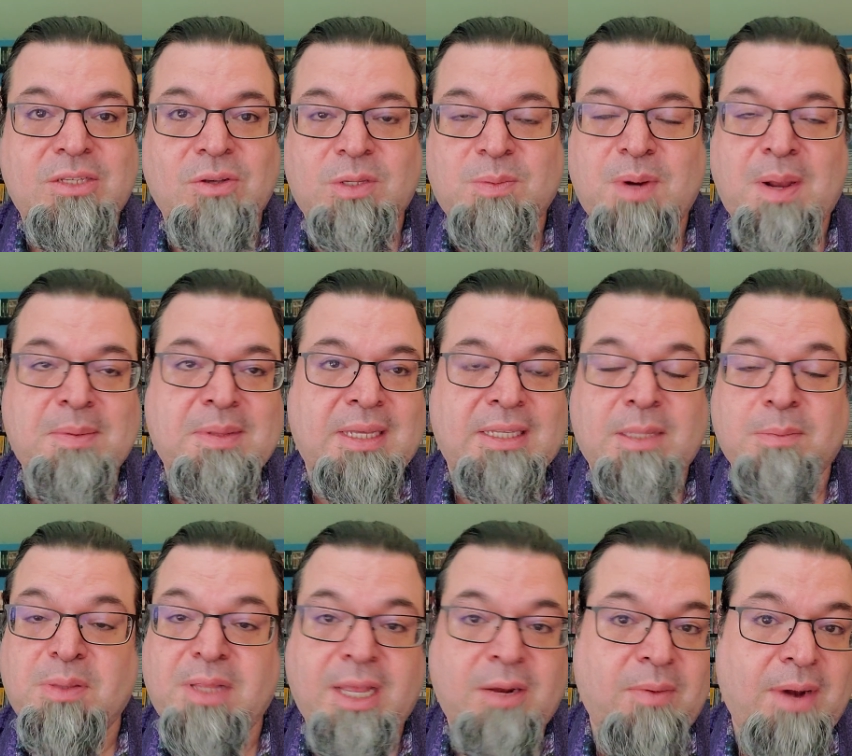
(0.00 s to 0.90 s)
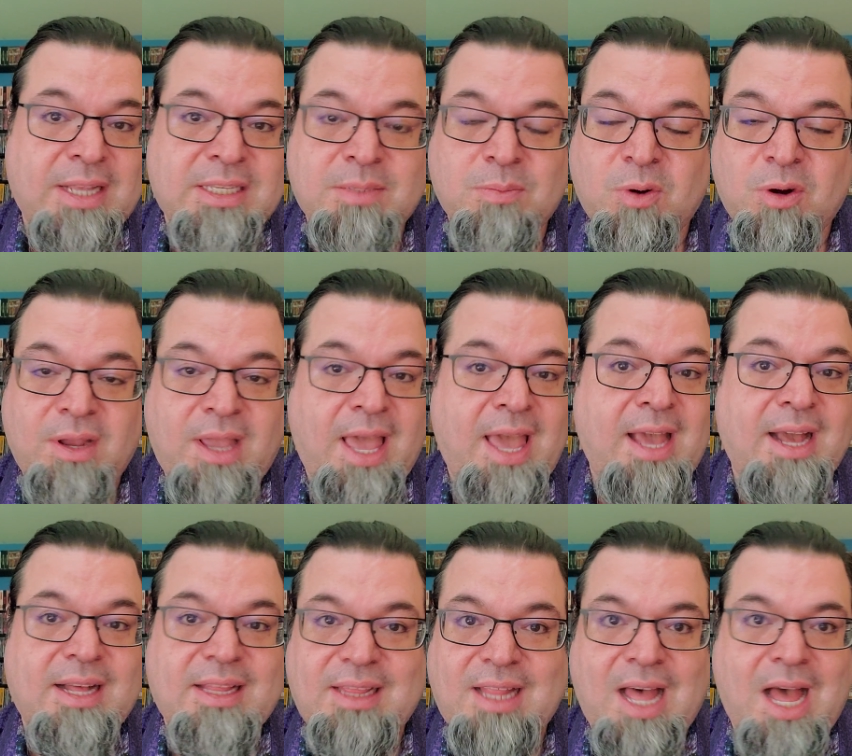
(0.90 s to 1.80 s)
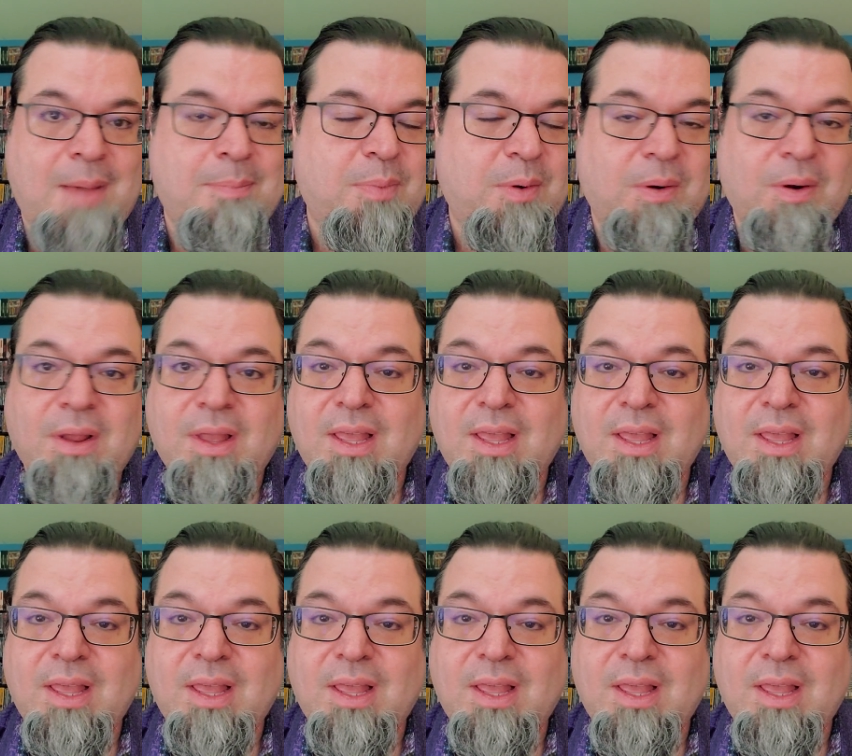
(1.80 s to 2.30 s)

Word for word: So it's probably like the Play Ransomware Gang, clop, or